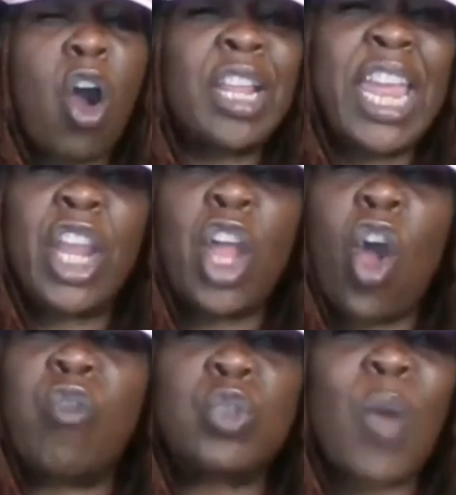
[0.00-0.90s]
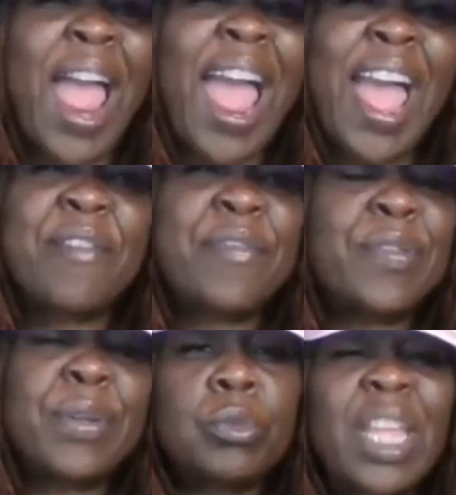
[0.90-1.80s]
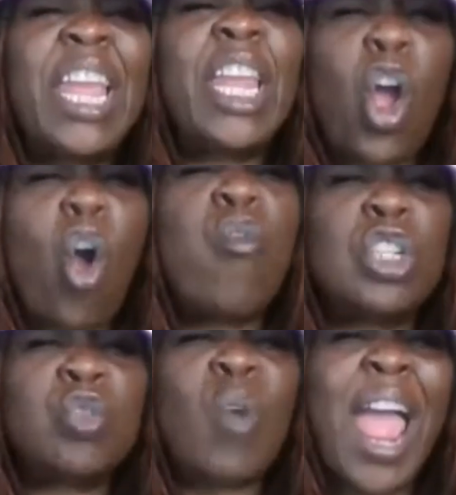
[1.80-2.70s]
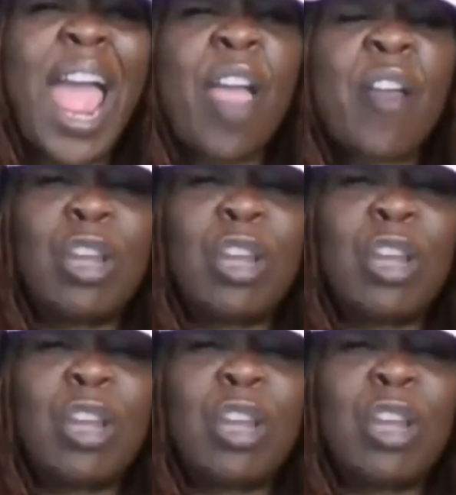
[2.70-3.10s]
Oh, they in overdrive. They in overdrive.